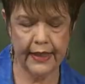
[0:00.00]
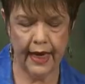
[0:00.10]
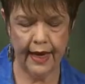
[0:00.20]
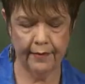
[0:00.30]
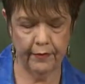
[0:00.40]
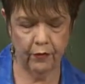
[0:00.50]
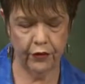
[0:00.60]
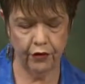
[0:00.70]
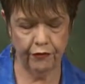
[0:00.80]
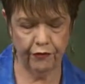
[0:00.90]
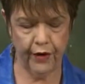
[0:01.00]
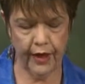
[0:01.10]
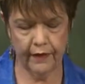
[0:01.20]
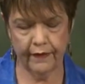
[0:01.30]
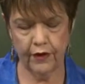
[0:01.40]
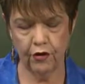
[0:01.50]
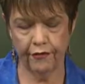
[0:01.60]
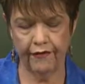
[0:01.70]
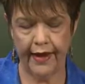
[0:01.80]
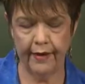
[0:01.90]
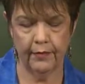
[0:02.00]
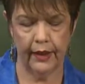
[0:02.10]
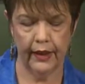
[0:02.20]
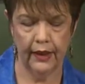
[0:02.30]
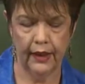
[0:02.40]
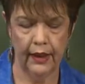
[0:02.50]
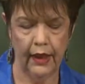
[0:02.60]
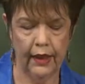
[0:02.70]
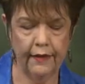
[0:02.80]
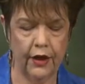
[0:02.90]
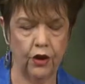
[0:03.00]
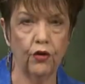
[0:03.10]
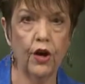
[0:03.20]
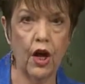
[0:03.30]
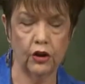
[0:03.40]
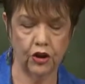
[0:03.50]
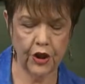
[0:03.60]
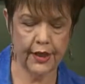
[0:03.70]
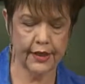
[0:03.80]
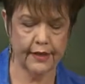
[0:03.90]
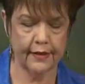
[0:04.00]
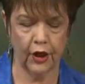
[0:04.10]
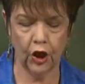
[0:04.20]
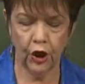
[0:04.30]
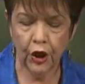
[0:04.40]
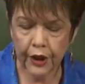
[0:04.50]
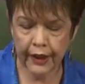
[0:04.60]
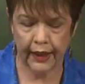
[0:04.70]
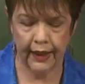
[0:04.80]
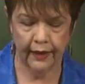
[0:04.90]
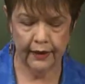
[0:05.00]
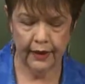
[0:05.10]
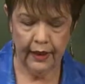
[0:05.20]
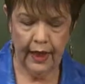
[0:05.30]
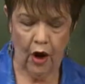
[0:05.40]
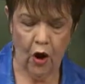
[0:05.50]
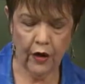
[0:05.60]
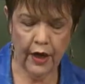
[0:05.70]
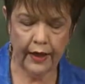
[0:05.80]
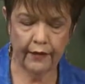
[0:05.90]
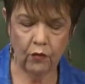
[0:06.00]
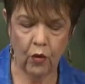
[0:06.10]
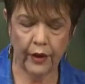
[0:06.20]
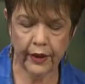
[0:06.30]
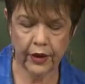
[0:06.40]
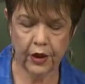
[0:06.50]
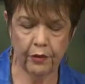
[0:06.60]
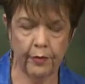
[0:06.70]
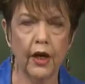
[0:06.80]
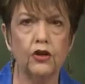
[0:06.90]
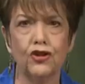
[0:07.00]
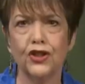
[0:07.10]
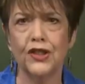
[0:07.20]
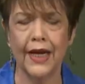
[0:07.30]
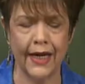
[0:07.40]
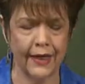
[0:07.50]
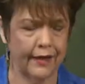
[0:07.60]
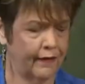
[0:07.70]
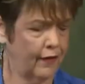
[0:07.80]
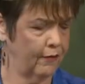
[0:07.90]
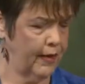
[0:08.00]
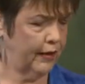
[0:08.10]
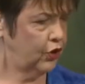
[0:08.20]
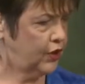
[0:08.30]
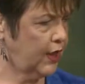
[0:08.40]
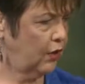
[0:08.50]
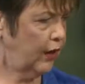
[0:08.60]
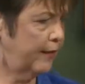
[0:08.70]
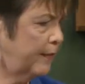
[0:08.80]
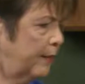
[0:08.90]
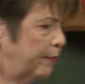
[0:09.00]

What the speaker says: time with your friends and your family, and that you're not just cooking or not even wanting to cook because you're standing so much. So let me